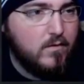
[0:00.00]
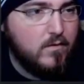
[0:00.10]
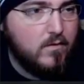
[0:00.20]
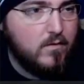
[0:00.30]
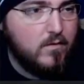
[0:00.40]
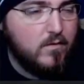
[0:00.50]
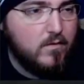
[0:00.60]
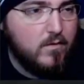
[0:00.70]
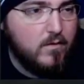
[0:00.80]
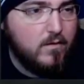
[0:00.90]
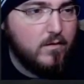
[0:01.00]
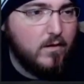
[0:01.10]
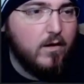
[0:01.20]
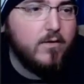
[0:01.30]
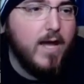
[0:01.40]
Lara. Come on out.
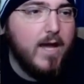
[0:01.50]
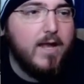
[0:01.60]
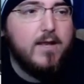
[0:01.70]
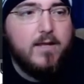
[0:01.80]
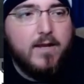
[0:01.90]
Oh yeah,